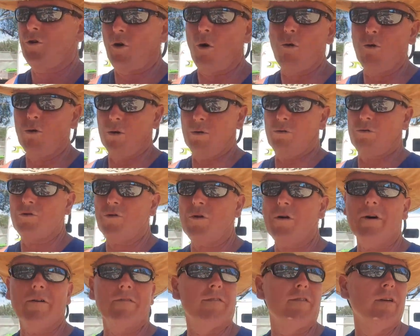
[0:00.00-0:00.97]
Cool little
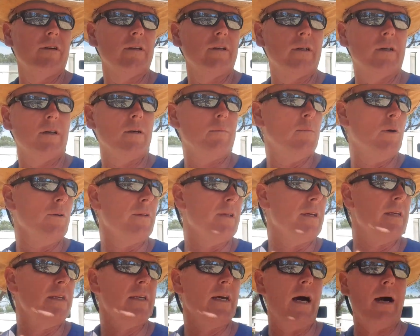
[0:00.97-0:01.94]
drive. I'm on
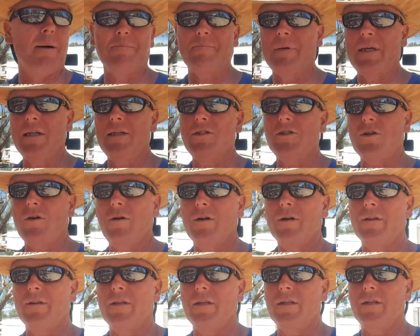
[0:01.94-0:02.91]
the east
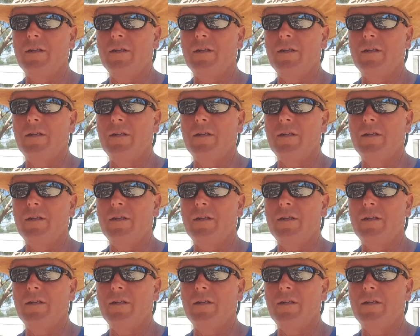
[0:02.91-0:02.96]
side of